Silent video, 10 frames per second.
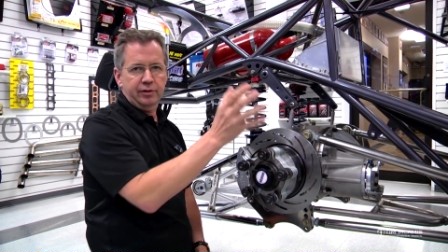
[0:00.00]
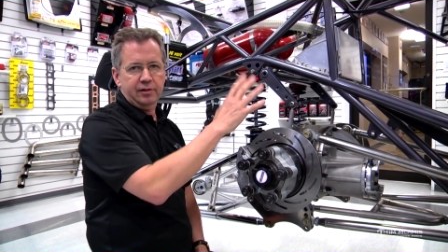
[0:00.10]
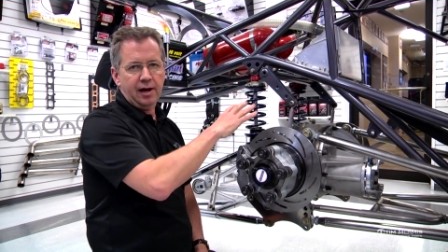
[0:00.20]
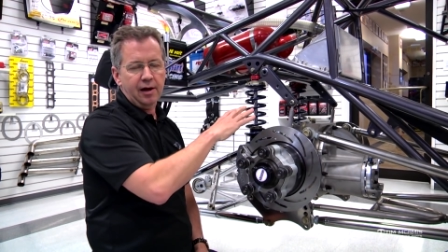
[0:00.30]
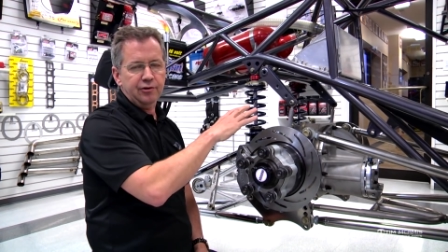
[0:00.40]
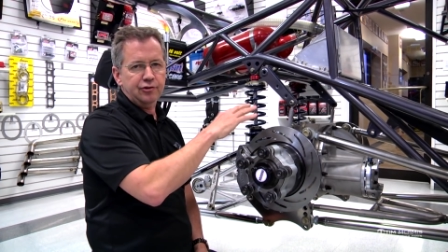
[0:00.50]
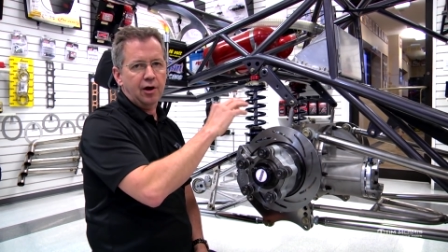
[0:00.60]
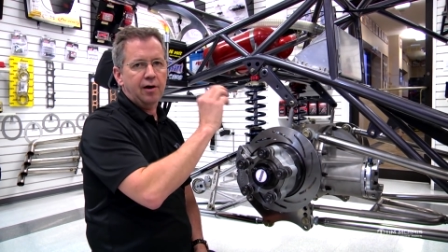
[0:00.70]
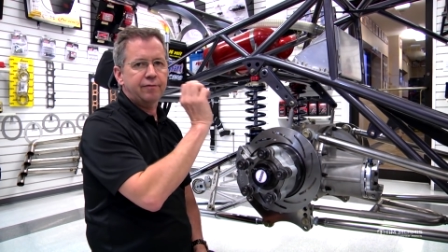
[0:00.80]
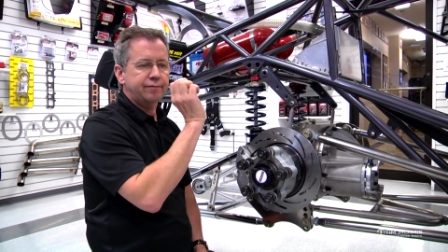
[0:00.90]
with the tires
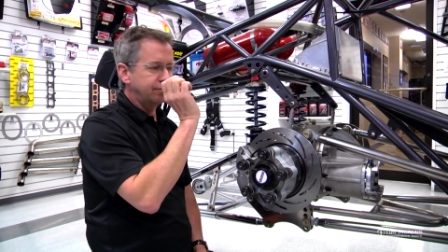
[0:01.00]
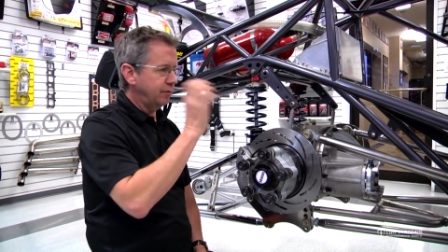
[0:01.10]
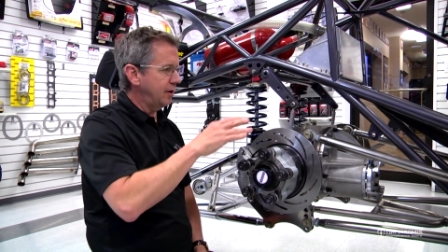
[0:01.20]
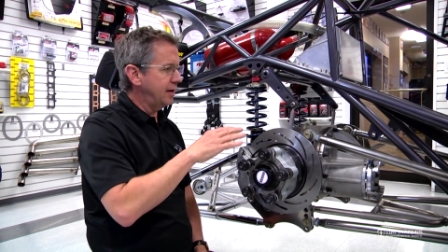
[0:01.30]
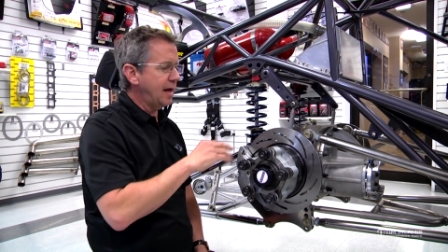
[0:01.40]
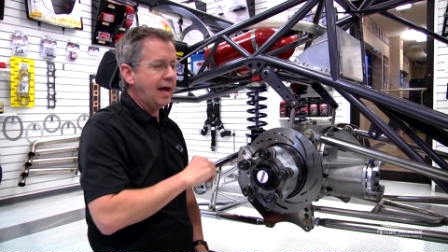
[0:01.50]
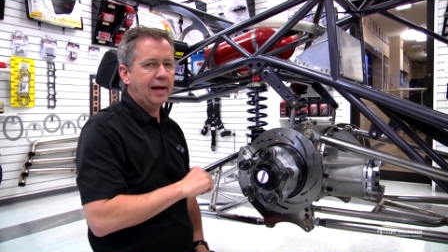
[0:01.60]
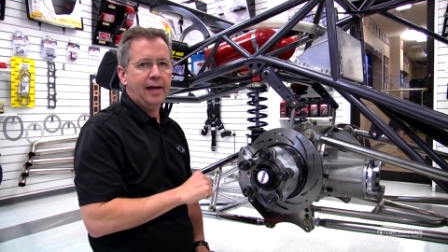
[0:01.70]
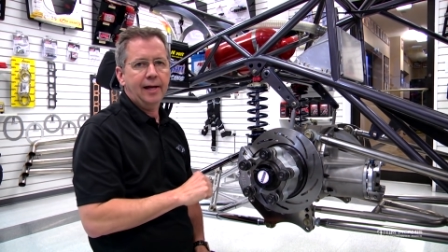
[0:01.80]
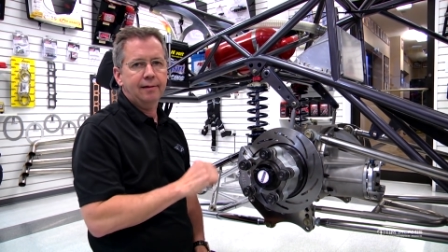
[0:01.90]
off, rear end
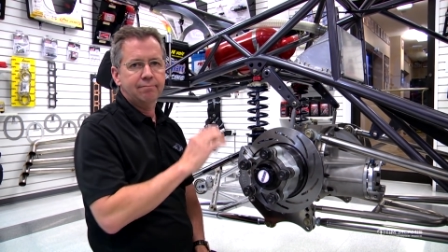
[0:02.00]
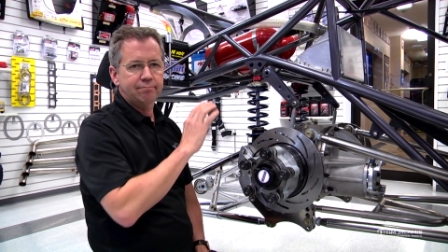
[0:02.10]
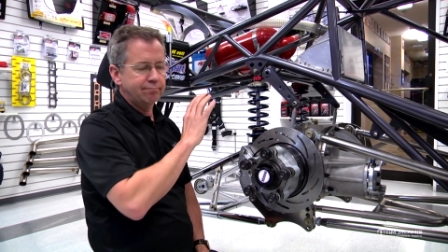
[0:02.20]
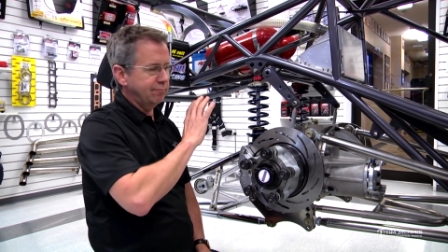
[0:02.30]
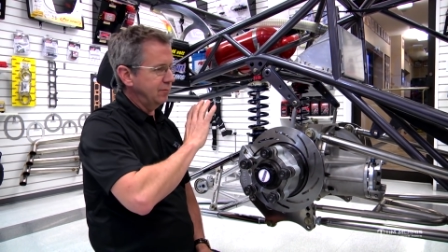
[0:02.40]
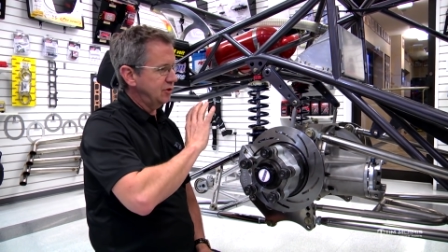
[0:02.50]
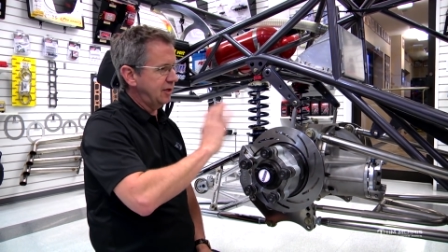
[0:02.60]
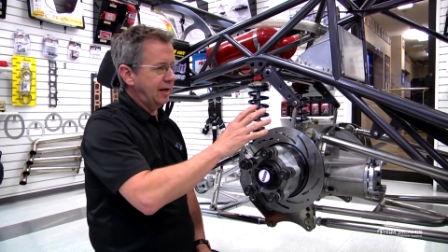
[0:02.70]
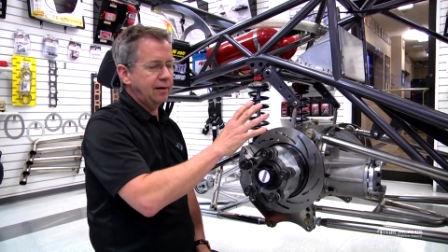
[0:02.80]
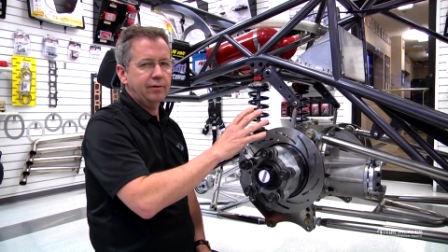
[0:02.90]
hanging,
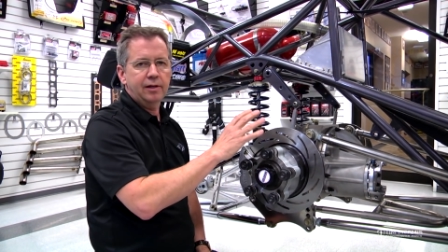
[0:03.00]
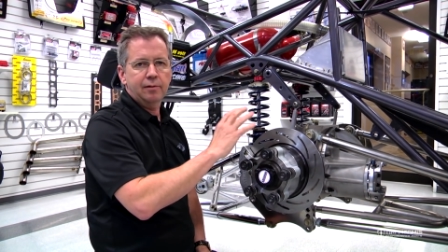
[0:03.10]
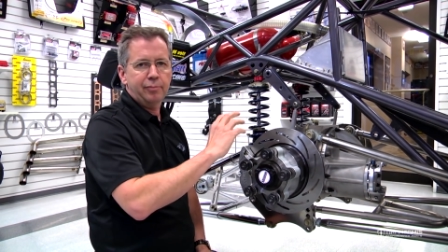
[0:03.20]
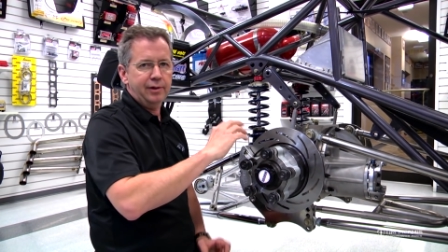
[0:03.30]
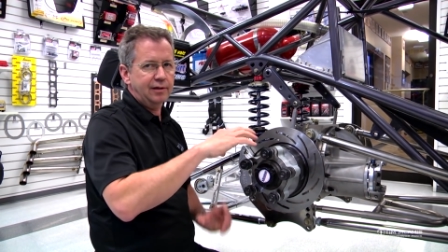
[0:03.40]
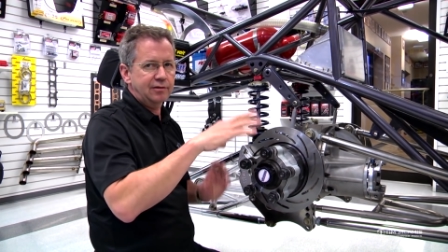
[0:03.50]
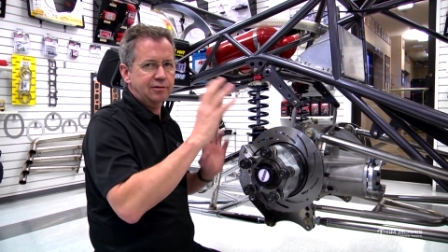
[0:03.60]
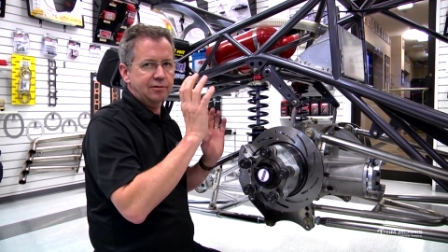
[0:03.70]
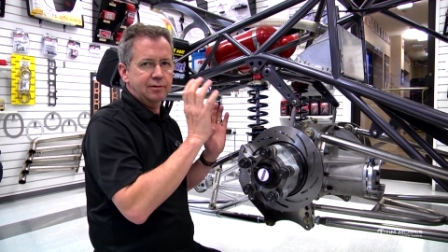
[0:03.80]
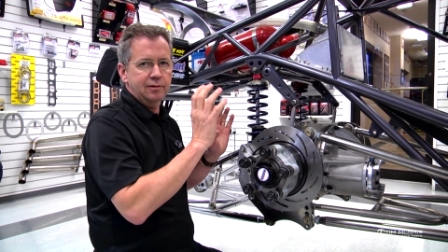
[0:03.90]
set it in the
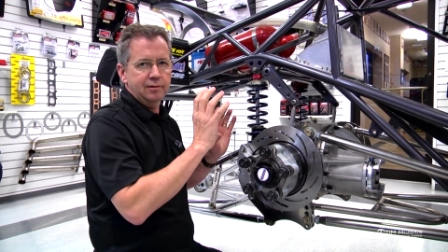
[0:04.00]
pits,